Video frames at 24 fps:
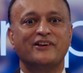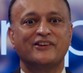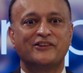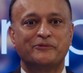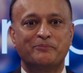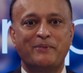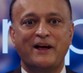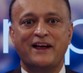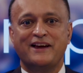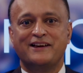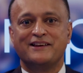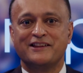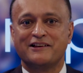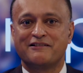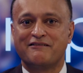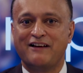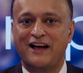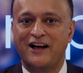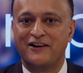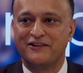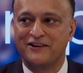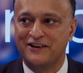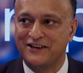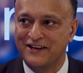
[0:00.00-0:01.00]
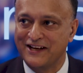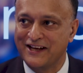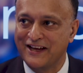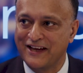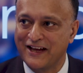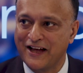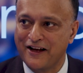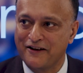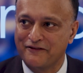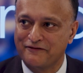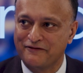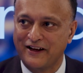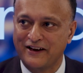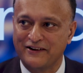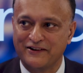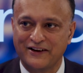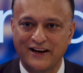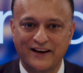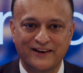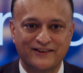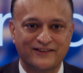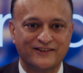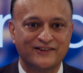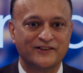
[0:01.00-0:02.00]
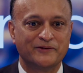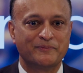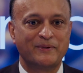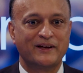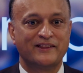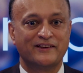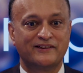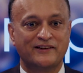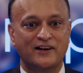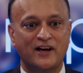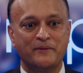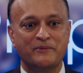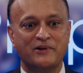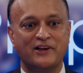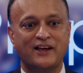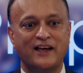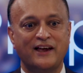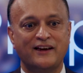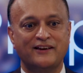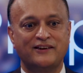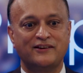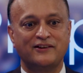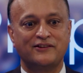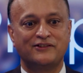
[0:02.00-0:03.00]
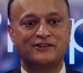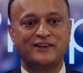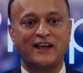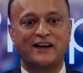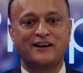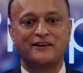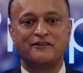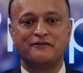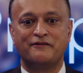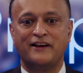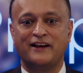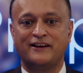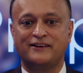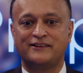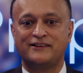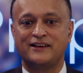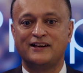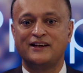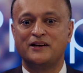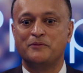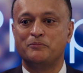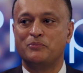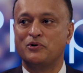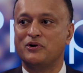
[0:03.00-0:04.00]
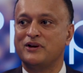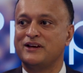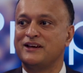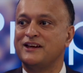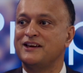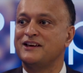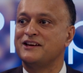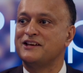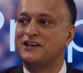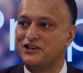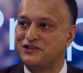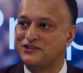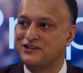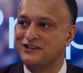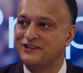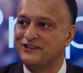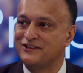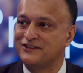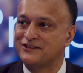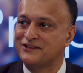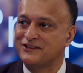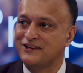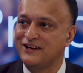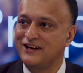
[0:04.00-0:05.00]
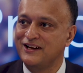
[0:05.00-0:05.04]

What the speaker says: spade in the ground and digging out foundations, by the time you get to second fixing and putting in kitchens